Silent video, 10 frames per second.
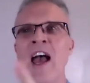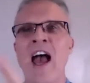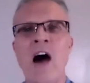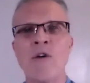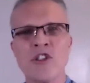
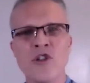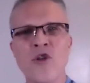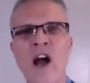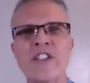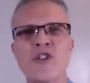how is
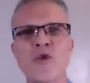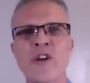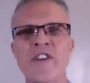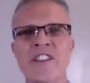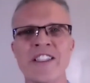Christ
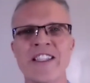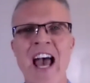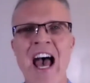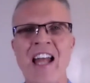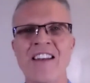revealed in
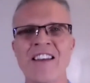that?